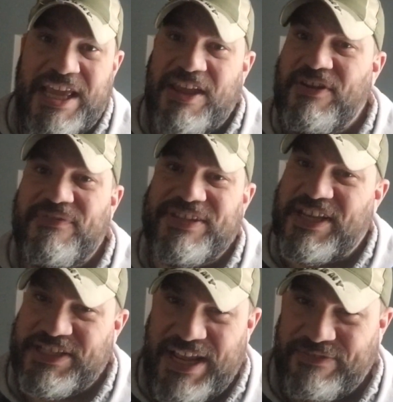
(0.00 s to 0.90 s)
even if it
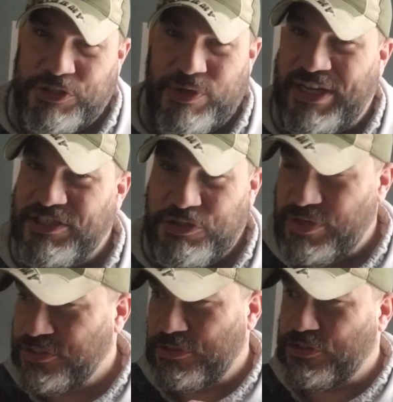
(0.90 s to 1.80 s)
doesn't have strings,
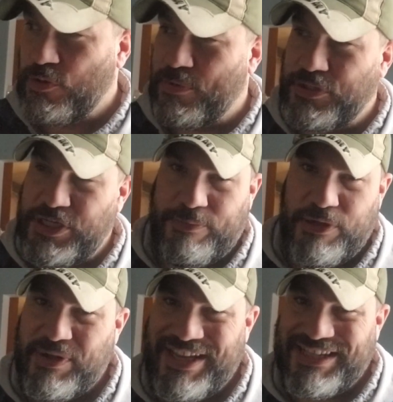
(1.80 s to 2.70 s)
strings are super cheap.
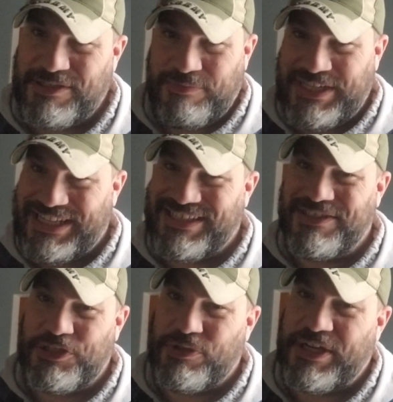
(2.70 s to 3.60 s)
You can get some
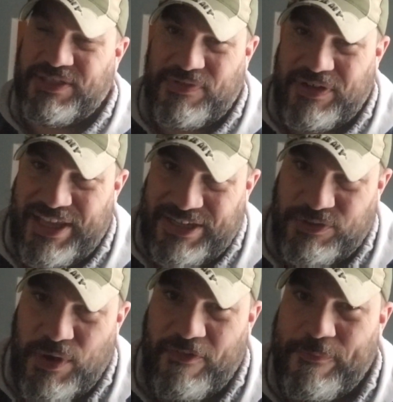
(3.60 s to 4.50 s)
decent strings for like
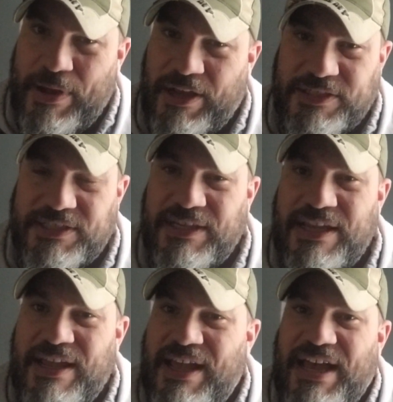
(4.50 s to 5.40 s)
$12
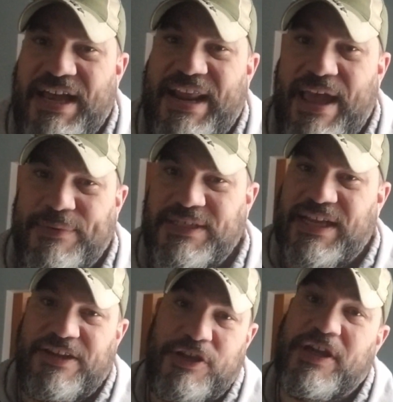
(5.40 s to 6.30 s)
on
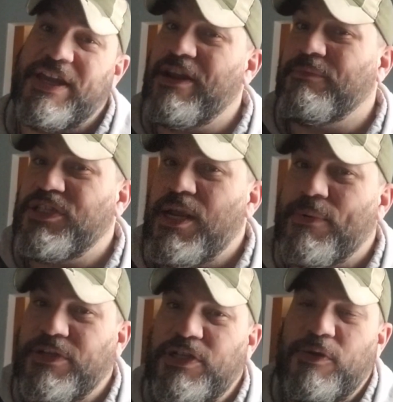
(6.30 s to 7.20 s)
Amazon. You can get them
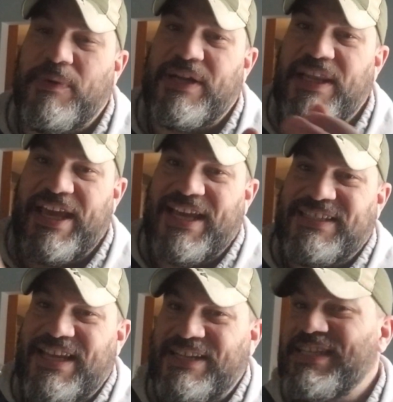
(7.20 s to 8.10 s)
cheaper too, but like I
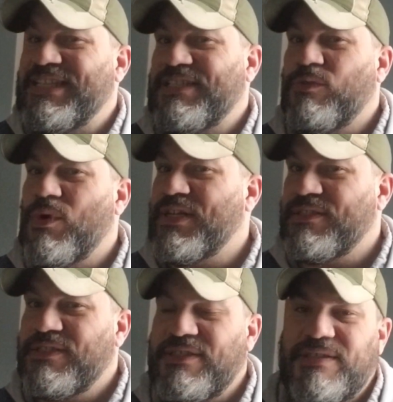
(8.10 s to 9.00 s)
said, decent
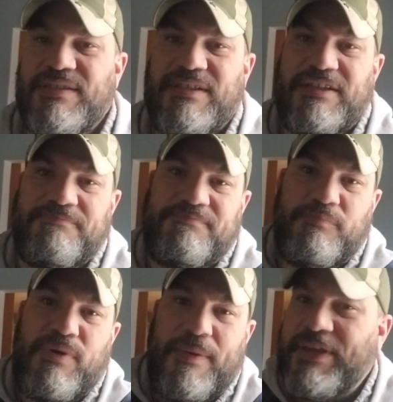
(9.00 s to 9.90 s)
ones are
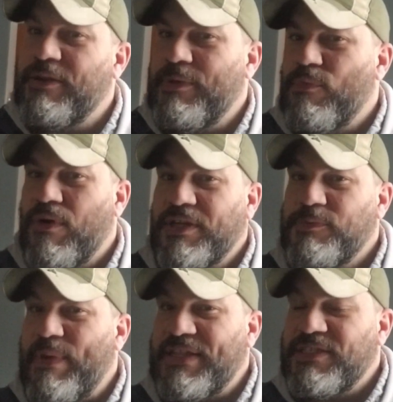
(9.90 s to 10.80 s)
probably going to be more
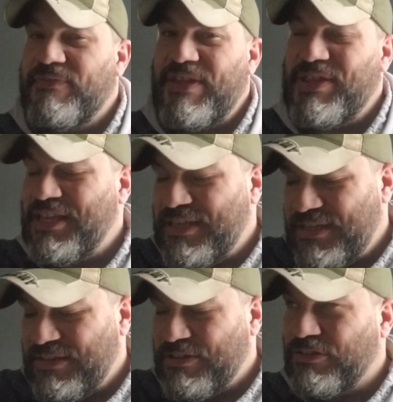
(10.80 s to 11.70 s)
expensive. I
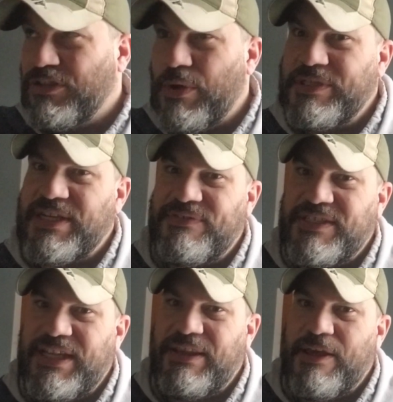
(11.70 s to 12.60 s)
think the lowest I've
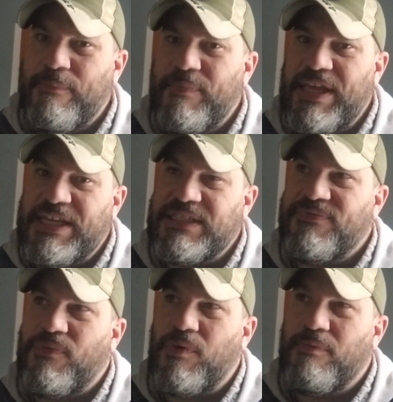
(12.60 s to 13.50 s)
seen them is
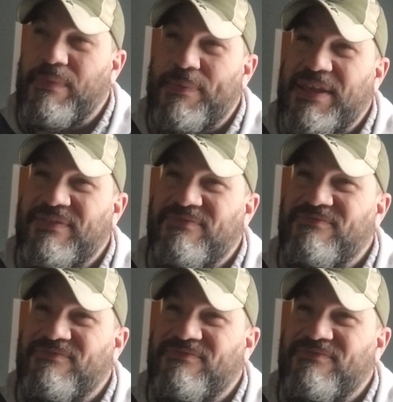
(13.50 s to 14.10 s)
for maybe